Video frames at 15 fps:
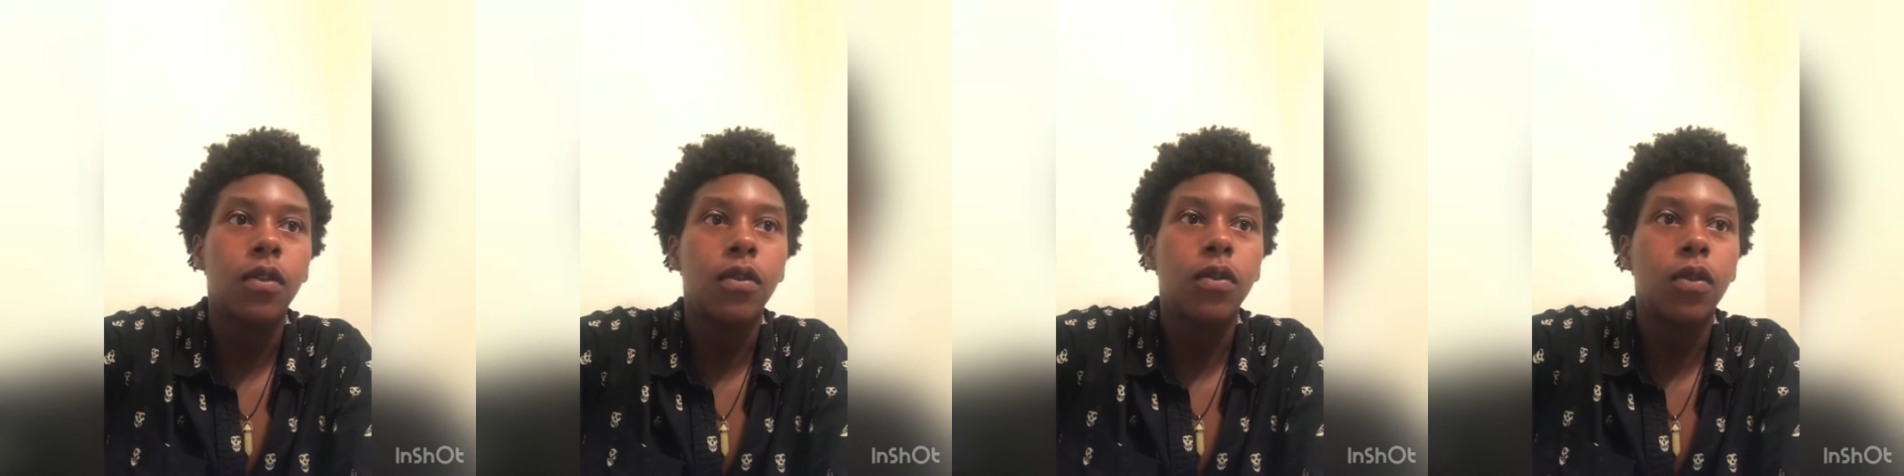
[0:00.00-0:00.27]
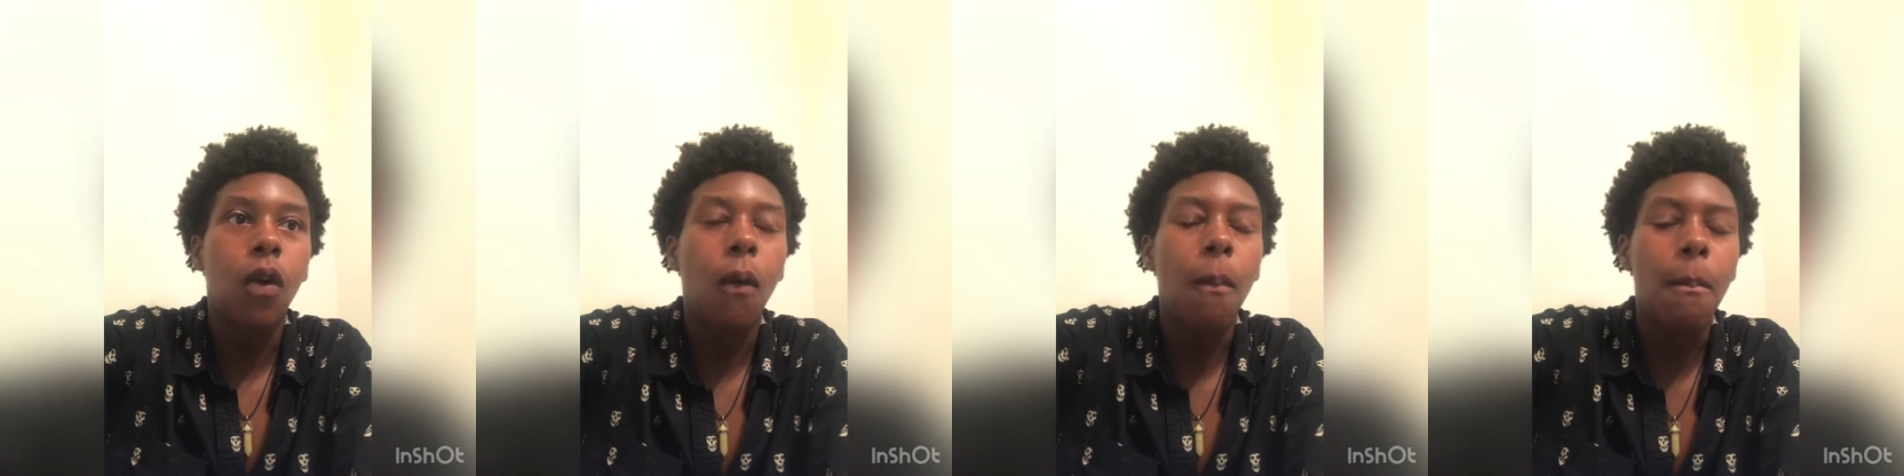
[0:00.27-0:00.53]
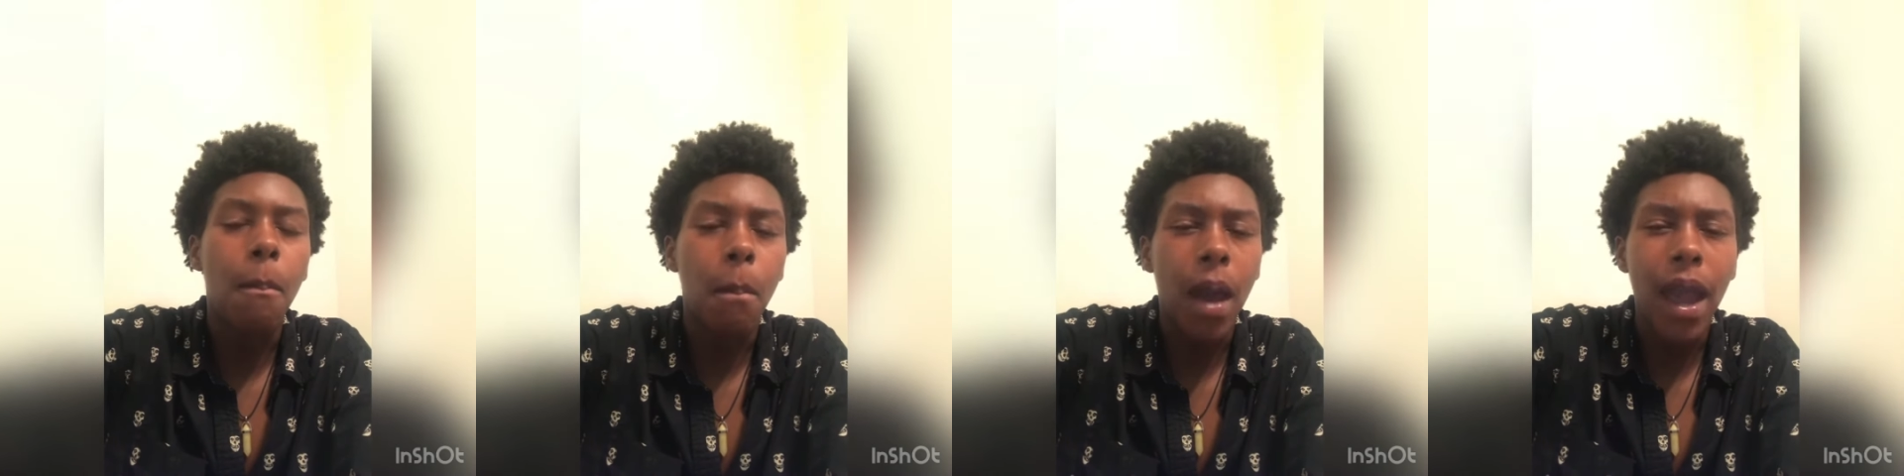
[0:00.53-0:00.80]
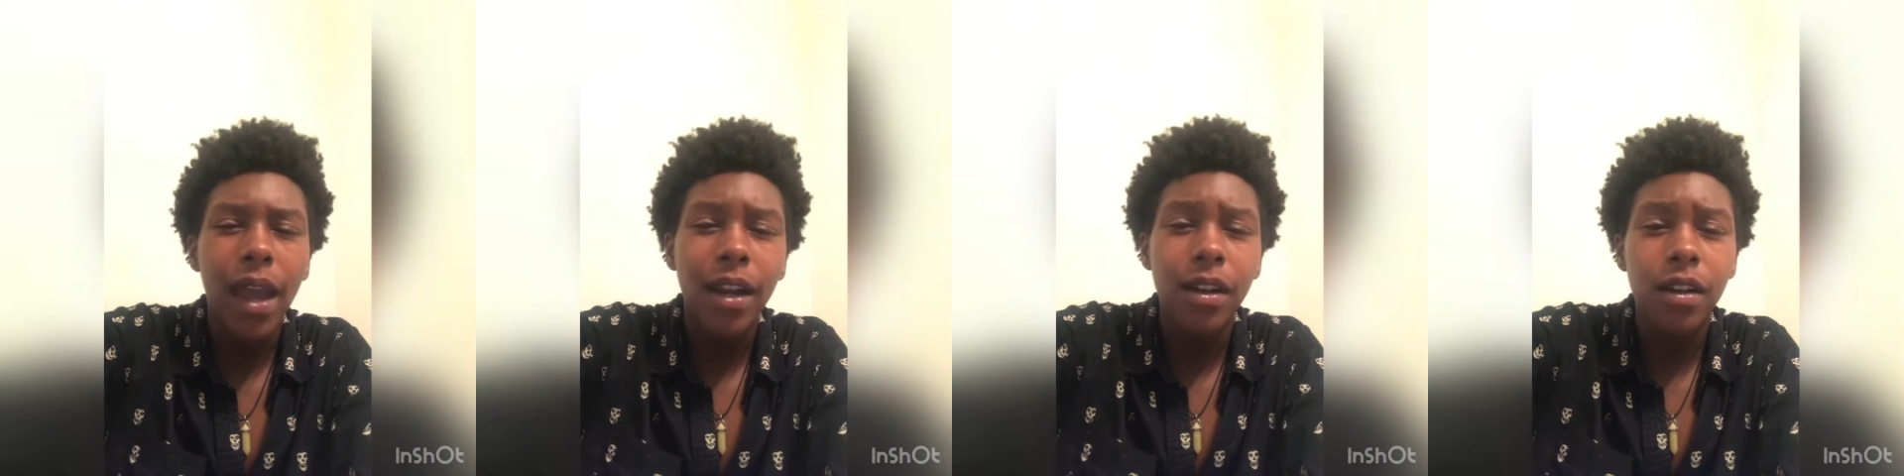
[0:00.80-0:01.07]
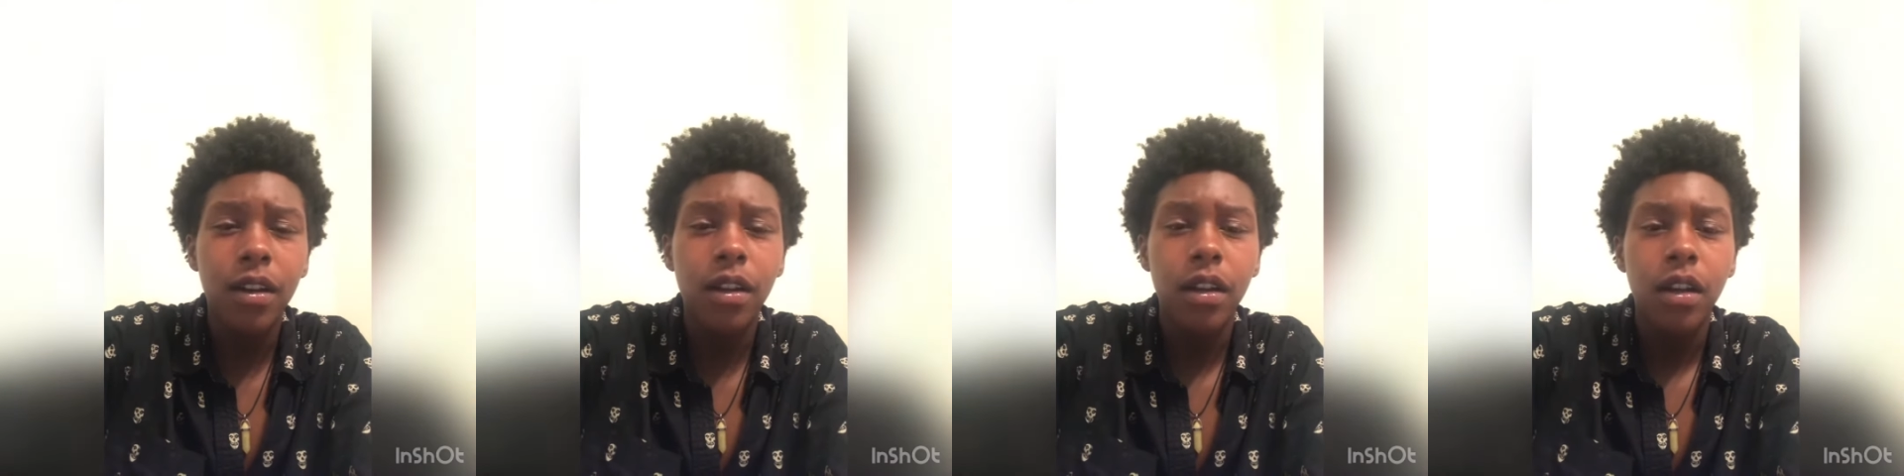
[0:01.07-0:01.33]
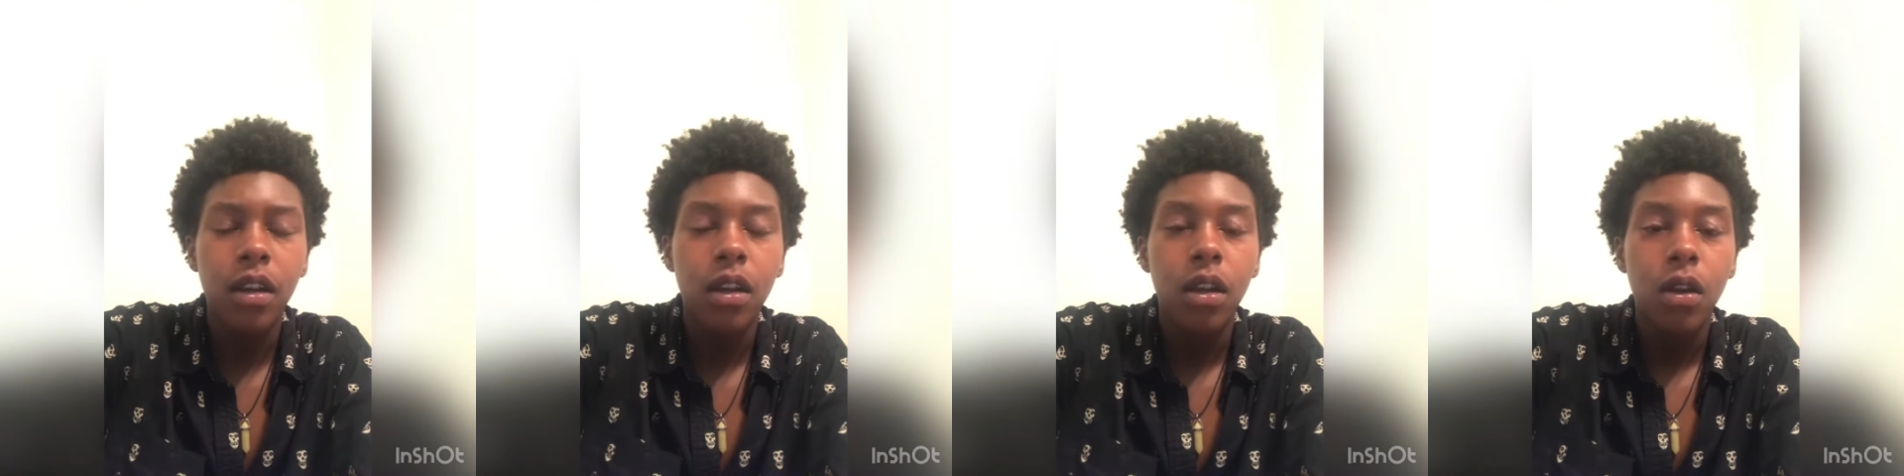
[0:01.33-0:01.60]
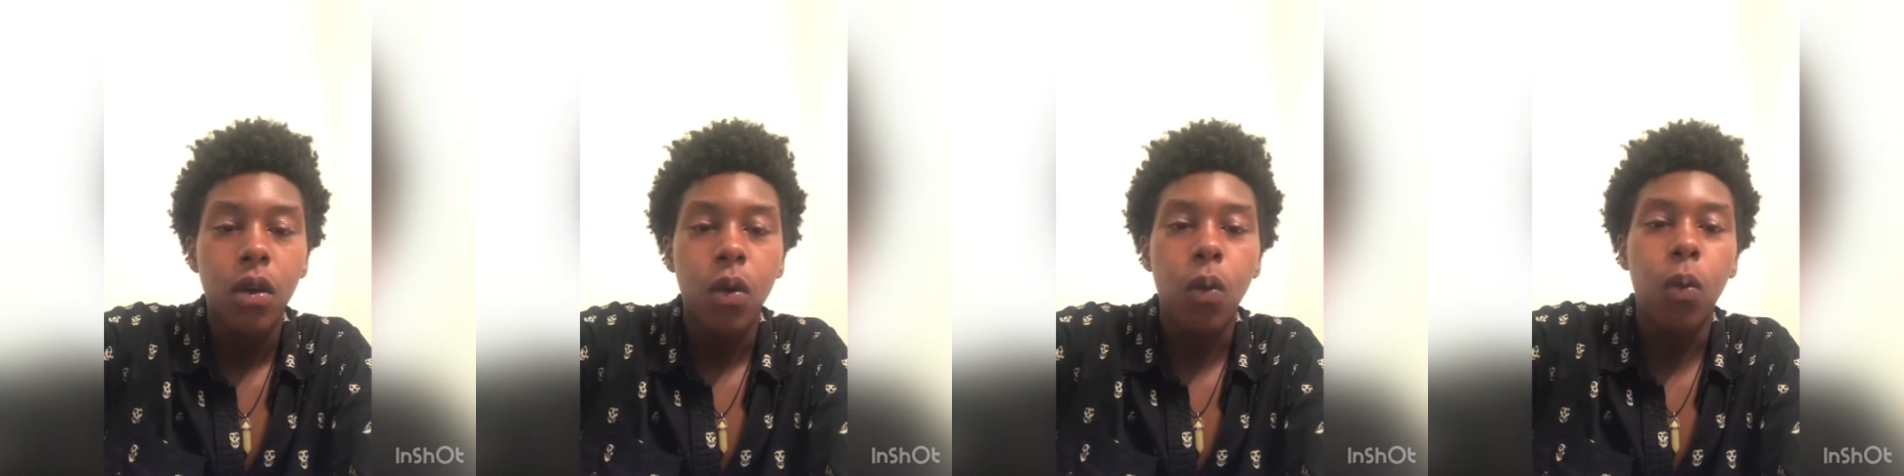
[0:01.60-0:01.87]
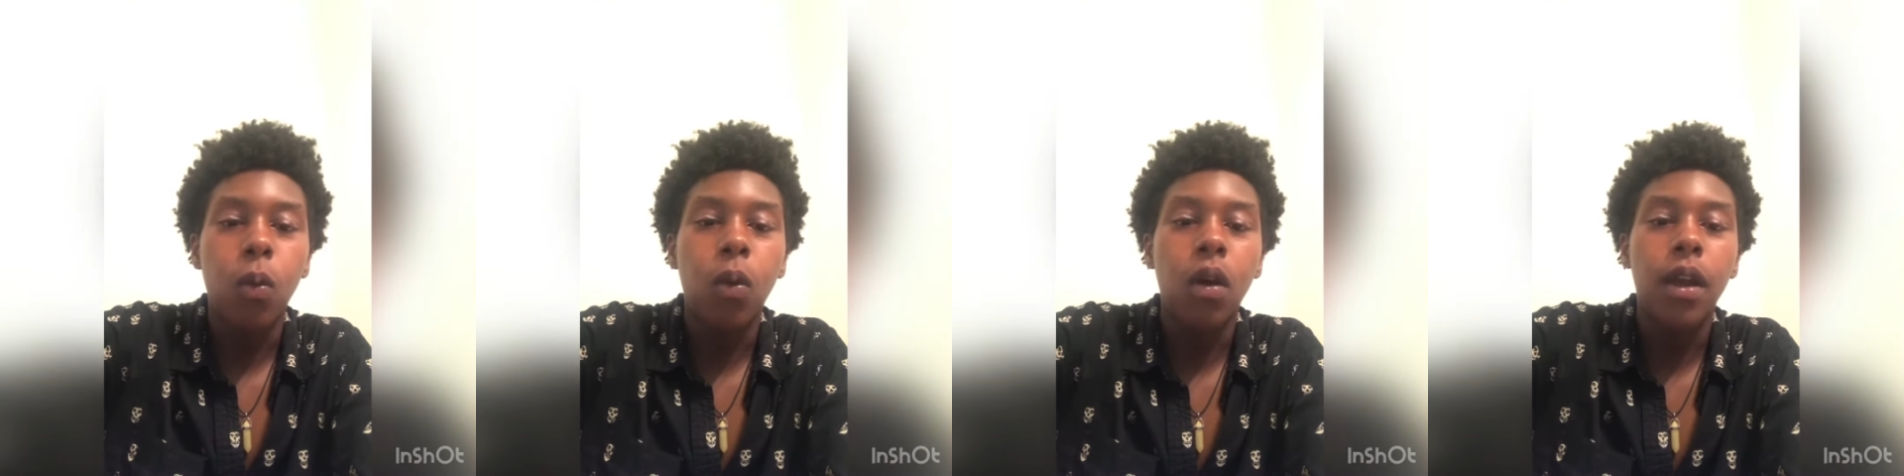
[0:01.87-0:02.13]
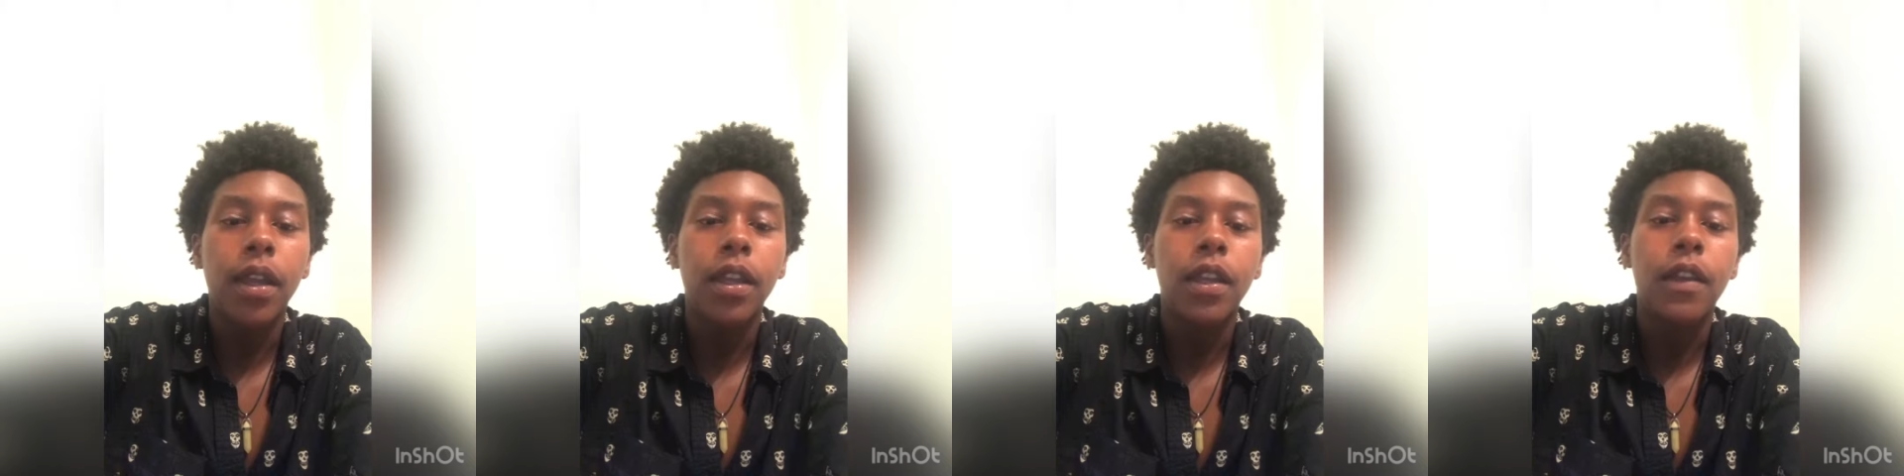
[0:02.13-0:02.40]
no matter what